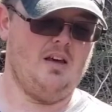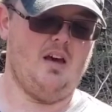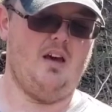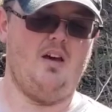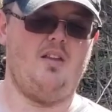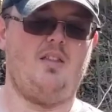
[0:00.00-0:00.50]

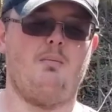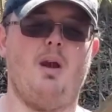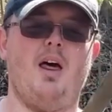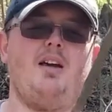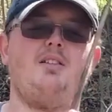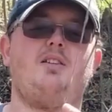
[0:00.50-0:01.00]
The
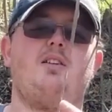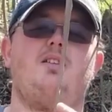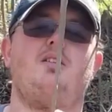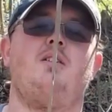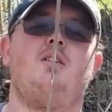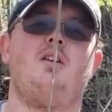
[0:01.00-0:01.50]
blades,
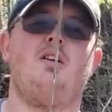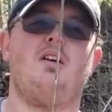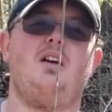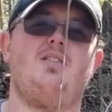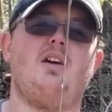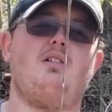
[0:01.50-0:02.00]

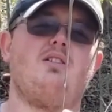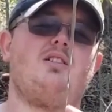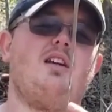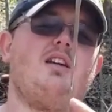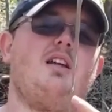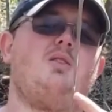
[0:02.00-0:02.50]
if y'all can
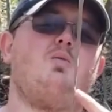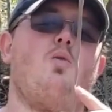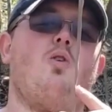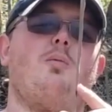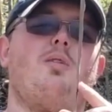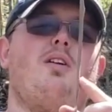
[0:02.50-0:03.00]
see it, it's
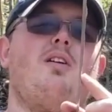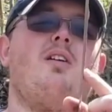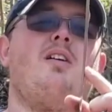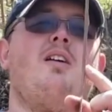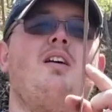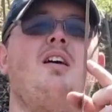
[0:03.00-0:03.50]
warped.
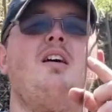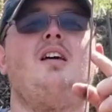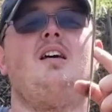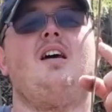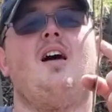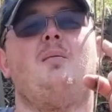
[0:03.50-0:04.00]

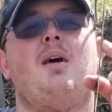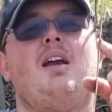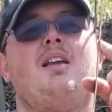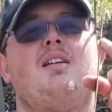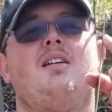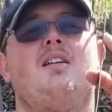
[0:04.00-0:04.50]
I
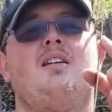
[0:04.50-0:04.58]
mean,